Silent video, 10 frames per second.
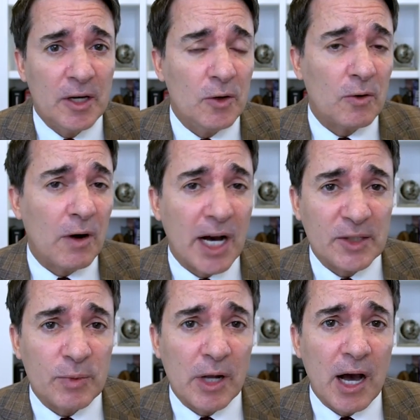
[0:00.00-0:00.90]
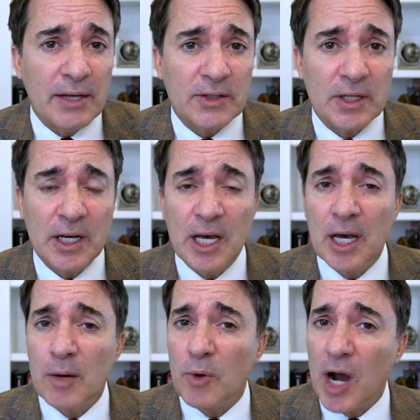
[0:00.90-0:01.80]
who are hospitalized,
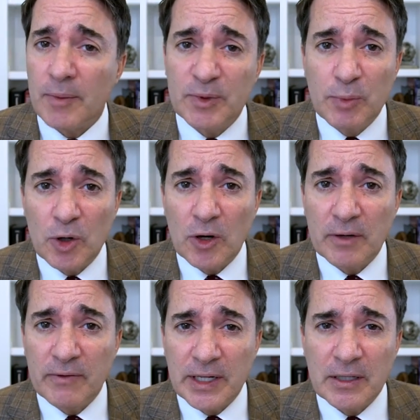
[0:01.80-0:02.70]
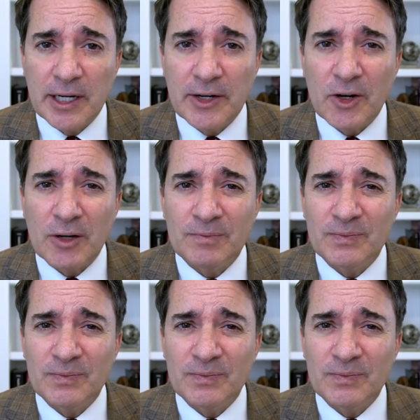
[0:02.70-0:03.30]
perhaps put on a ventilator.